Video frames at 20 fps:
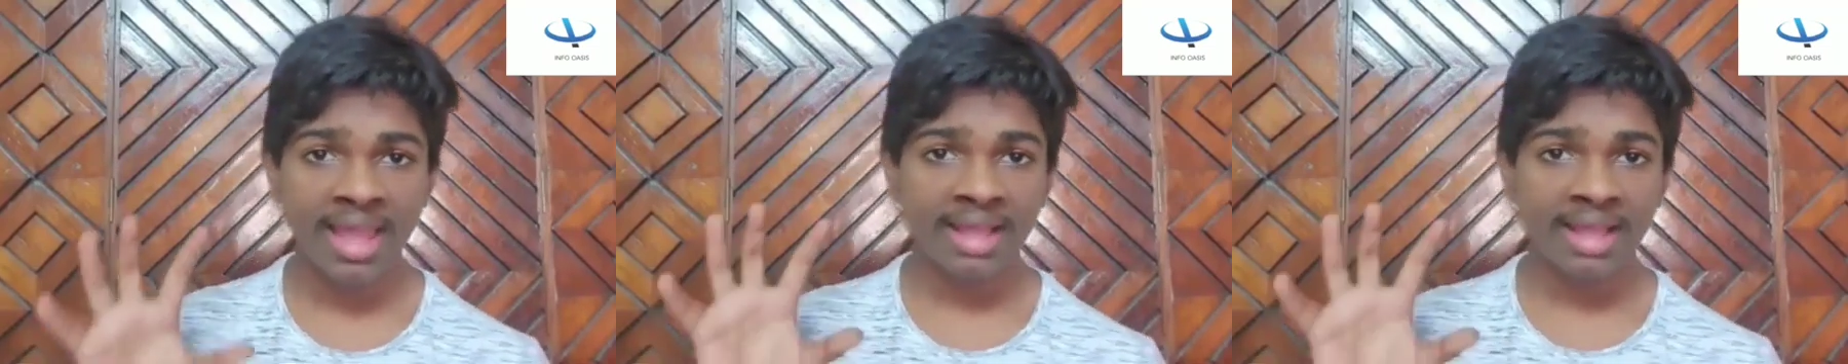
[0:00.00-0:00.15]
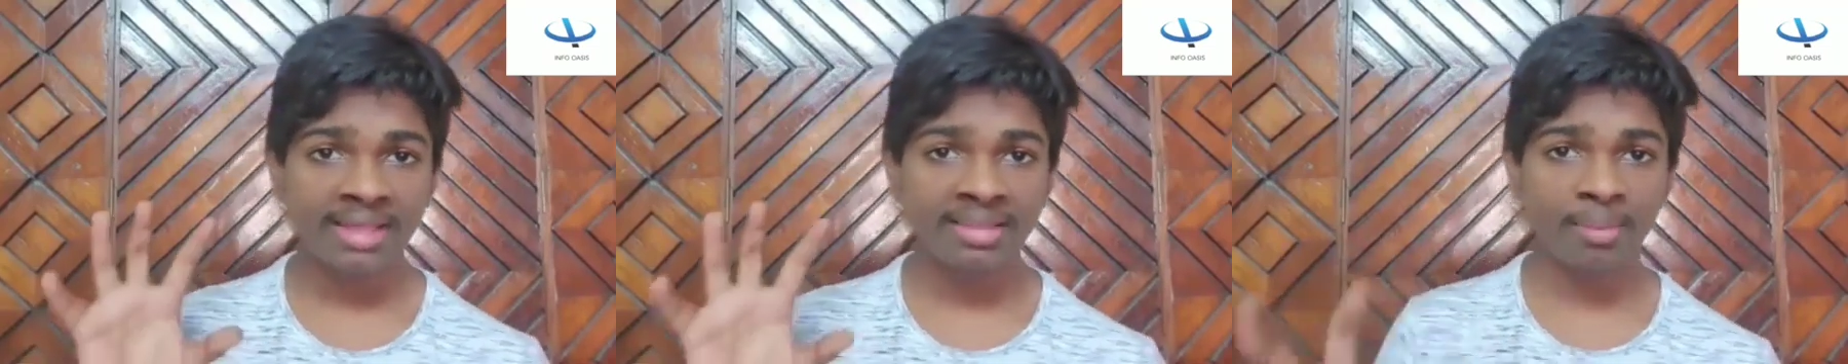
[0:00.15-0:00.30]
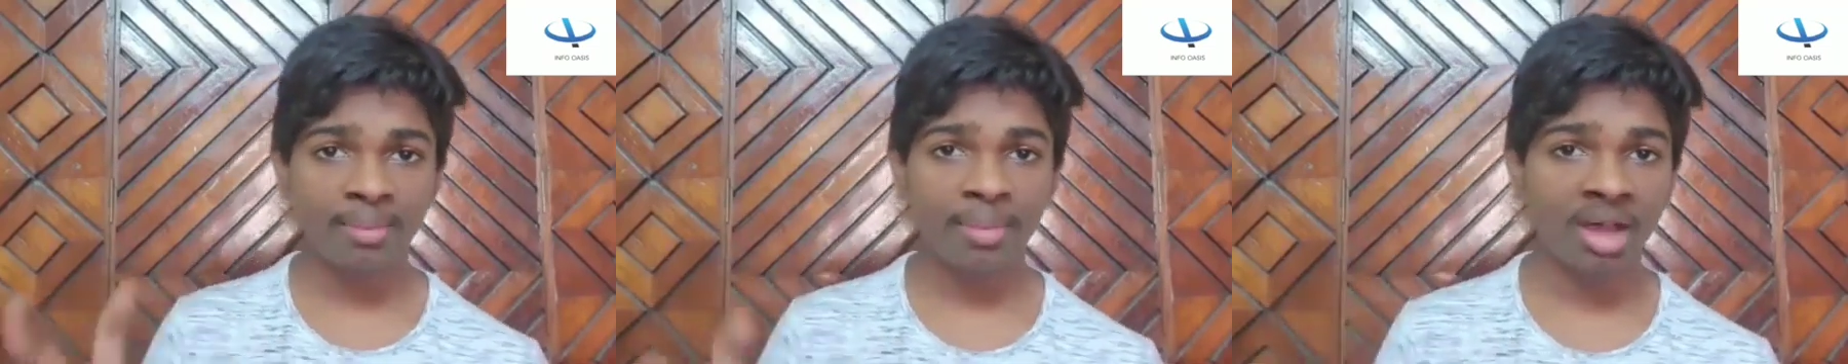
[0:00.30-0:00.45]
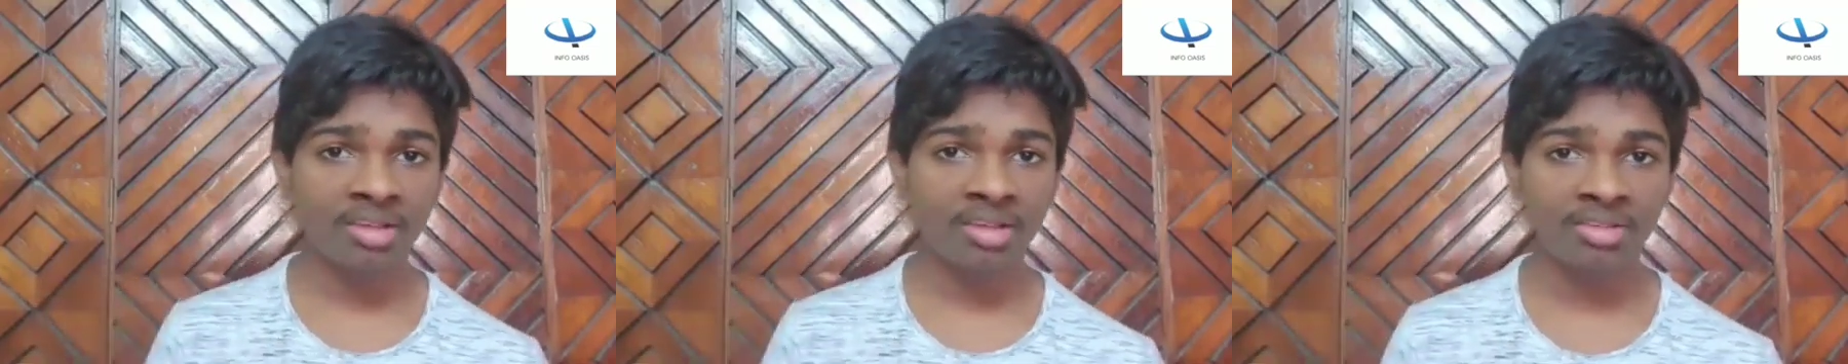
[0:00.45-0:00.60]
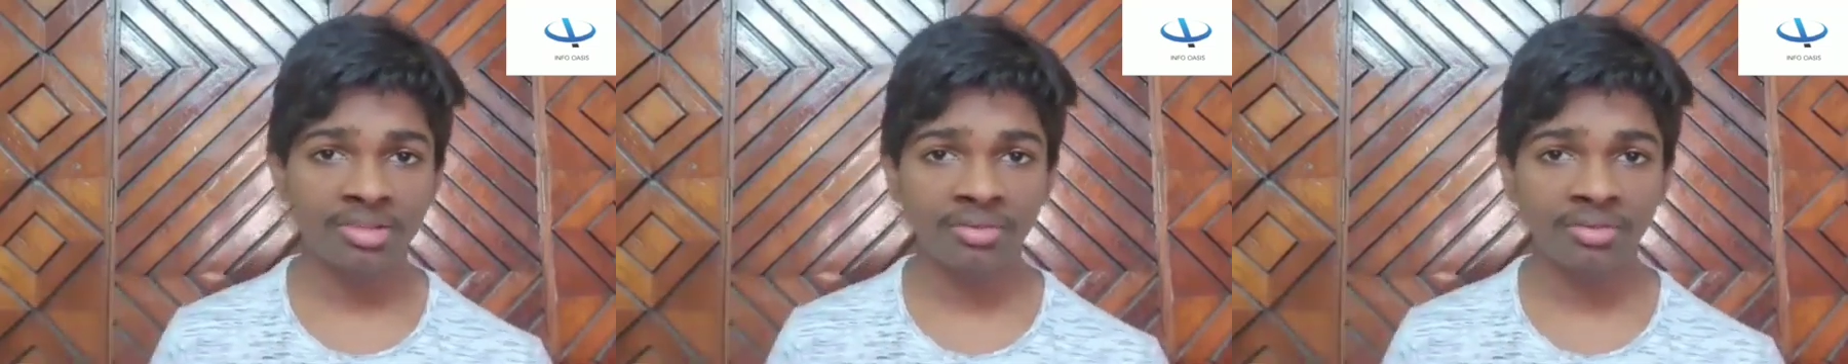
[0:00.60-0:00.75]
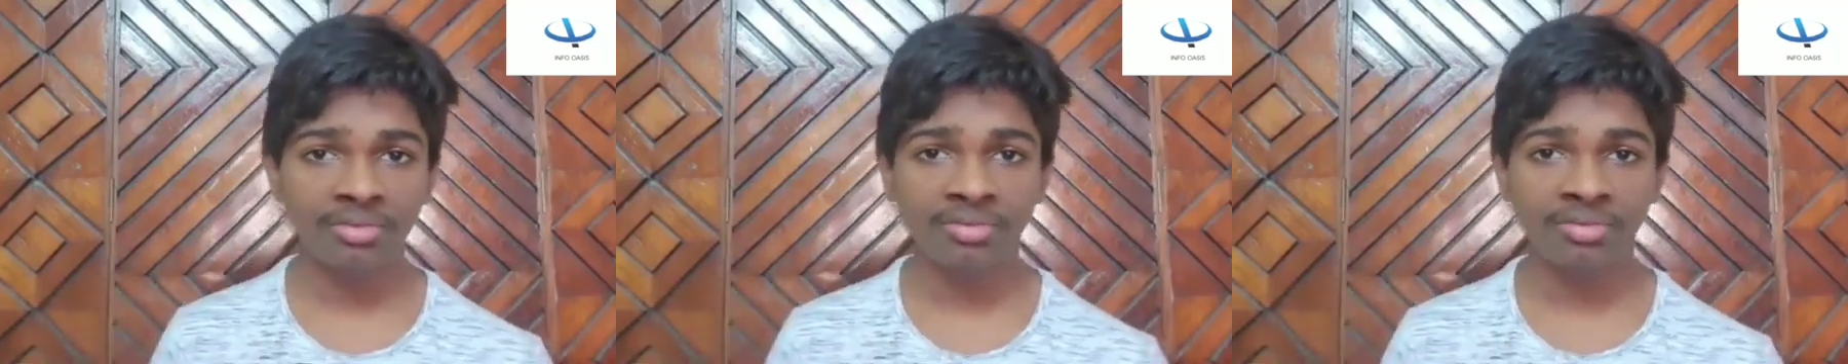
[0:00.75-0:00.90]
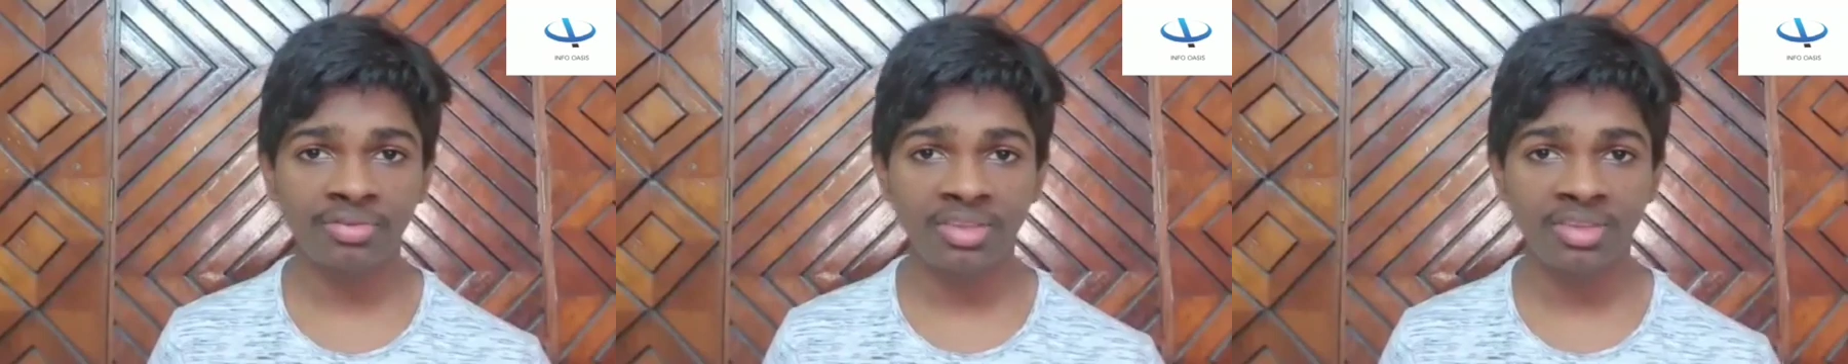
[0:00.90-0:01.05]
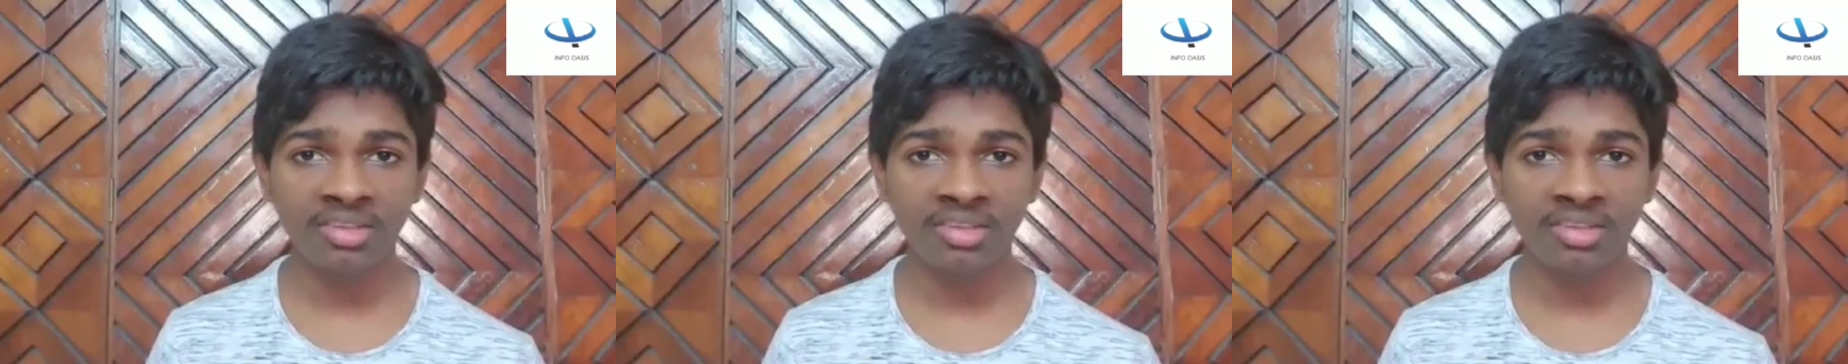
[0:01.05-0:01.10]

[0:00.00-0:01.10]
And the mass of